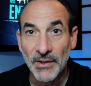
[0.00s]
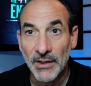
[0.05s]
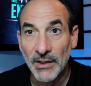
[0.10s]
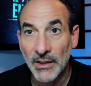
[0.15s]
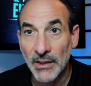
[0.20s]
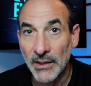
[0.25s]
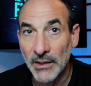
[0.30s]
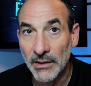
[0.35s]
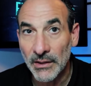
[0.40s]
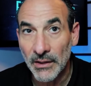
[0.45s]

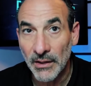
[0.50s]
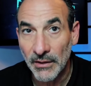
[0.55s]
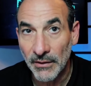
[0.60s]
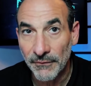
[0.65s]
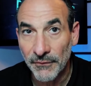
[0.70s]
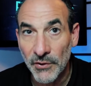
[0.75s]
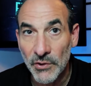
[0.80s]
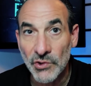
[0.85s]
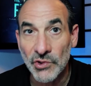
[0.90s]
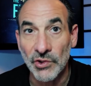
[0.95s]
in the
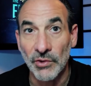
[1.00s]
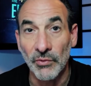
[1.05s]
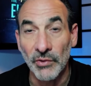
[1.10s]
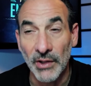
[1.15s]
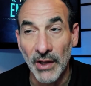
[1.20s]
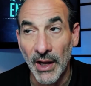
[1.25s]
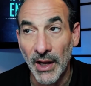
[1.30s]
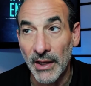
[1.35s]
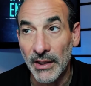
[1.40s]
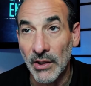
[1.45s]
future,
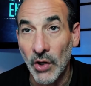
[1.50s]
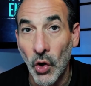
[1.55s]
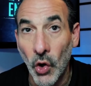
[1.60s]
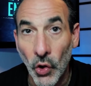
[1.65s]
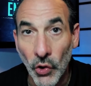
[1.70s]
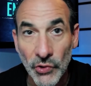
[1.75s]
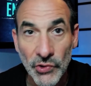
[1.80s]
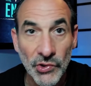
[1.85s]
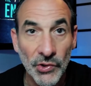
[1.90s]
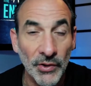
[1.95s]
and
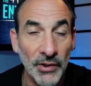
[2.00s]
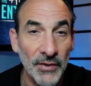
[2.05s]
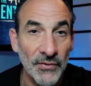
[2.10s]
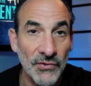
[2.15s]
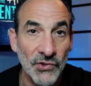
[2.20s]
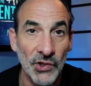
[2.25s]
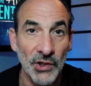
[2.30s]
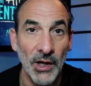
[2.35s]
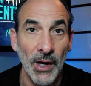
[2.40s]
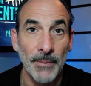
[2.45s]
also
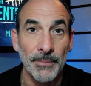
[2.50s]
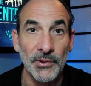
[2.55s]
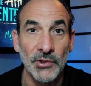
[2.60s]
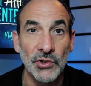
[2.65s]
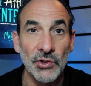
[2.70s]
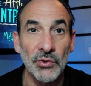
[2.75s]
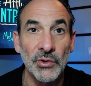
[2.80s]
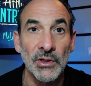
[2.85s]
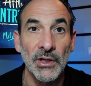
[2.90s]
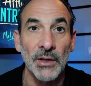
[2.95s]
gives you an
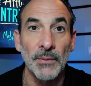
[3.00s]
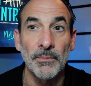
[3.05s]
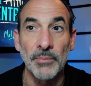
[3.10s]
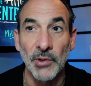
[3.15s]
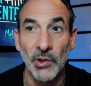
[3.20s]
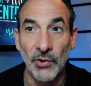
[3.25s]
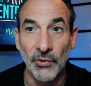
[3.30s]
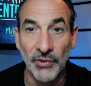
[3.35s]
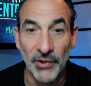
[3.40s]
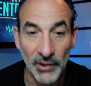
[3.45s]
opportunity to
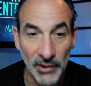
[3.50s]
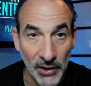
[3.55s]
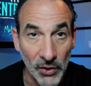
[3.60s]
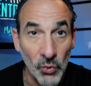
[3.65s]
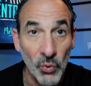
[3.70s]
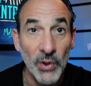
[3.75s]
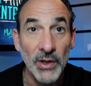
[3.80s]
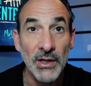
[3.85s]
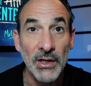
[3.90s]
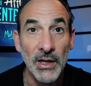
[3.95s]
build the
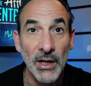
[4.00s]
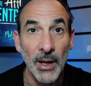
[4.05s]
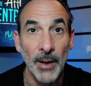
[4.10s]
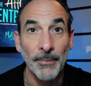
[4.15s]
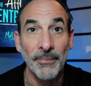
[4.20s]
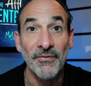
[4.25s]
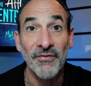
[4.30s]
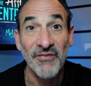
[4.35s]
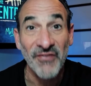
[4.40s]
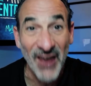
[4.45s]
liquidity
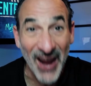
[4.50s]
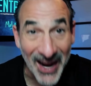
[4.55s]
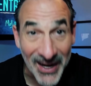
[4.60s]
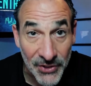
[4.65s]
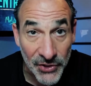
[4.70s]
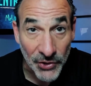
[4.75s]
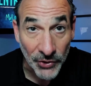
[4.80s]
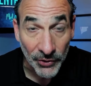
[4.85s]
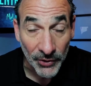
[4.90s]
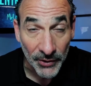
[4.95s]
up
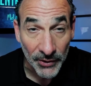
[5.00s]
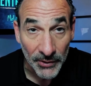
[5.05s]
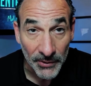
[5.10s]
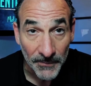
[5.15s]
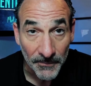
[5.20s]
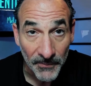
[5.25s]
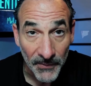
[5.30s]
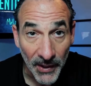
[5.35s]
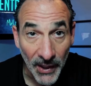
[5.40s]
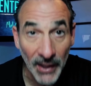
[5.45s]
faster
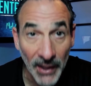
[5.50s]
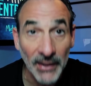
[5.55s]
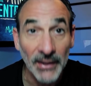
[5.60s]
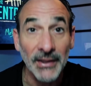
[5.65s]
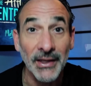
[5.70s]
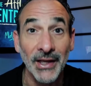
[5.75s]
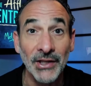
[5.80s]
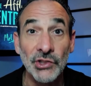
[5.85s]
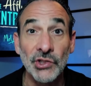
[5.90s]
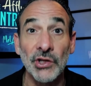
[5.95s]
and
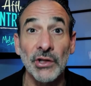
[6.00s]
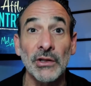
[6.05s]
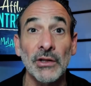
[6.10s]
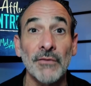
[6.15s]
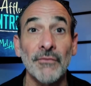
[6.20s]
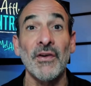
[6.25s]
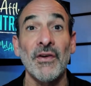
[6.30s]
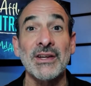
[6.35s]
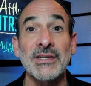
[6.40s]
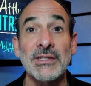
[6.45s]
get you in the
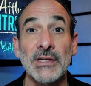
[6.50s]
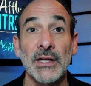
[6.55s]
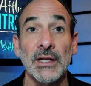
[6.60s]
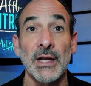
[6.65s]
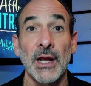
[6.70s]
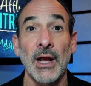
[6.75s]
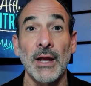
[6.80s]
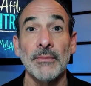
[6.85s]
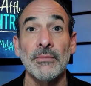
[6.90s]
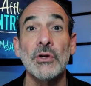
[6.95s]
investing
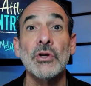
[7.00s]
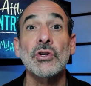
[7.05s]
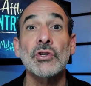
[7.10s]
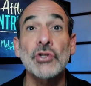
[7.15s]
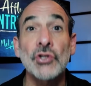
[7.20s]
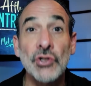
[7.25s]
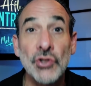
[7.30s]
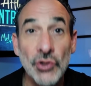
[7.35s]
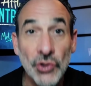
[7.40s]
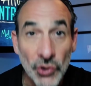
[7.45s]
game
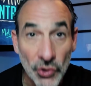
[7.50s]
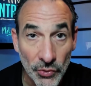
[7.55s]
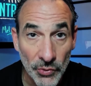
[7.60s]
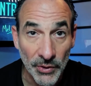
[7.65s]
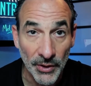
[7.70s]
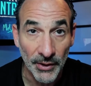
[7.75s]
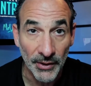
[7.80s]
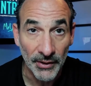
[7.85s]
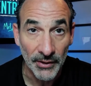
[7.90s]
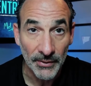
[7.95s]

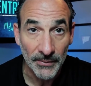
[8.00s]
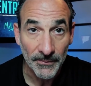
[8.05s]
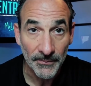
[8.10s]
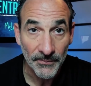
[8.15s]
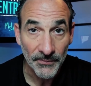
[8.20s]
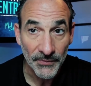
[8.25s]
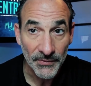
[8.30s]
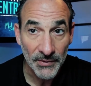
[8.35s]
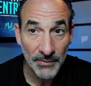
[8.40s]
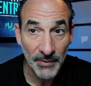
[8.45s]
sooner
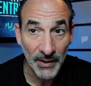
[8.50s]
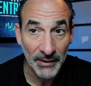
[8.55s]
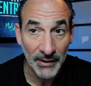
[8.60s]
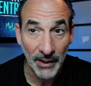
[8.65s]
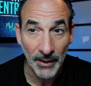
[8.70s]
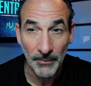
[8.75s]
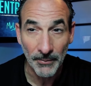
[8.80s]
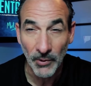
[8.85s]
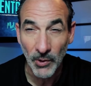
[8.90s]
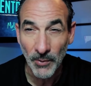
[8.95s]
to make
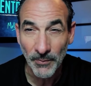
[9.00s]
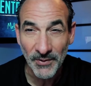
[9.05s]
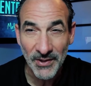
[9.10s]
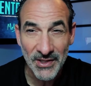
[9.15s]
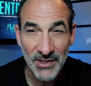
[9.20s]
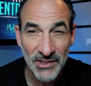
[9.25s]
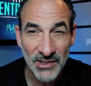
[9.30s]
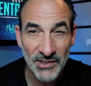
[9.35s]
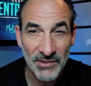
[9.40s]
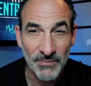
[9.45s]
that happen. Hopefully
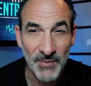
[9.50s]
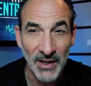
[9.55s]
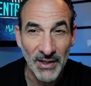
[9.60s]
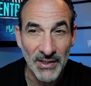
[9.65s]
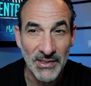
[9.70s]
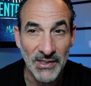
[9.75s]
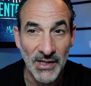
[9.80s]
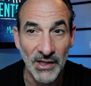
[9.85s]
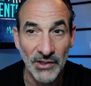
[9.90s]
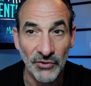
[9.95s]
this is
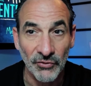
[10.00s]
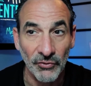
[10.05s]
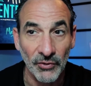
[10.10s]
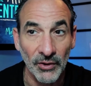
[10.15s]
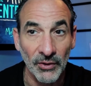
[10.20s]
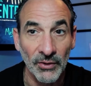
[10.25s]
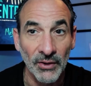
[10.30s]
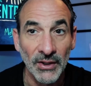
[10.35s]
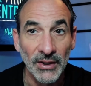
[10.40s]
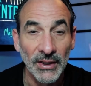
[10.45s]
making sense for
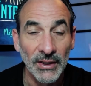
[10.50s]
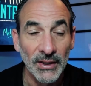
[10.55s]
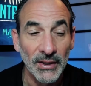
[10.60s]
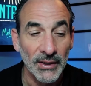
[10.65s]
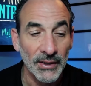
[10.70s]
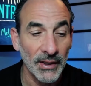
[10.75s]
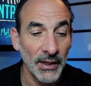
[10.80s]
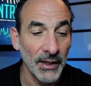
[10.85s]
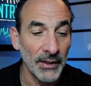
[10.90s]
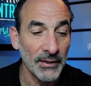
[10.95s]
you.
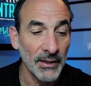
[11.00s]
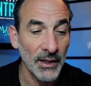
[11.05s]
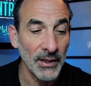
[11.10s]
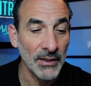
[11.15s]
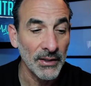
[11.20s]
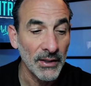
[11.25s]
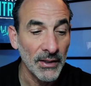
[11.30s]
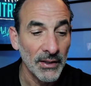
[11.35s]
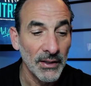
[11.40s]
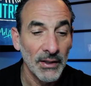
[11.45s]
And
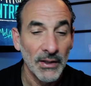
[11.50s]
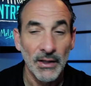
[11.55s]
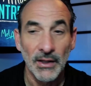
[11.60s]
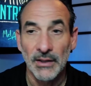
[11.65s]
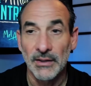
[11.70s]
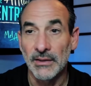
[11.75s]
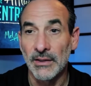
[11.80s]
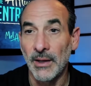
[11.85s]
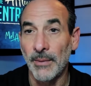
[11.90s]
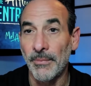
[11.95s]
then
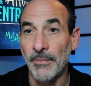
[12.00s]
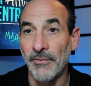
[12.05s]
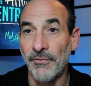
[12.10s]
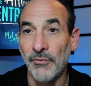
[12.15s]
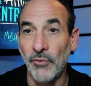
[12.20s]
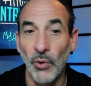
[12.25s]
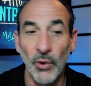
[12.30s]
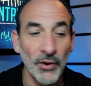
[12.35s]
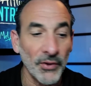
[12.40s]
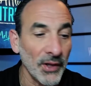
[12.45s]
number
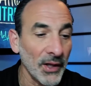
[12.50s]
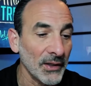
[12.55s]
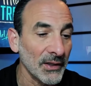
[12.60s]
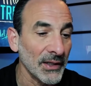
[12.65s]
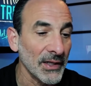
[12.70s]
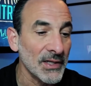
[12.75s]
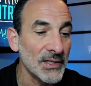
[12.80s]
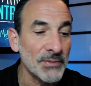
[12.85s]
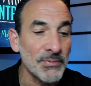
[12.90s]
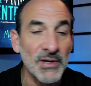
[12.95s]
4 then
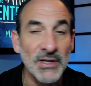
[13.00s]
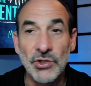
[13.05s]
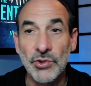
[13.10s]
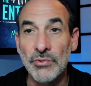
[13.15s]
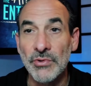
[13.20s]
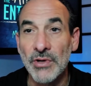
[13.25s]
leads me to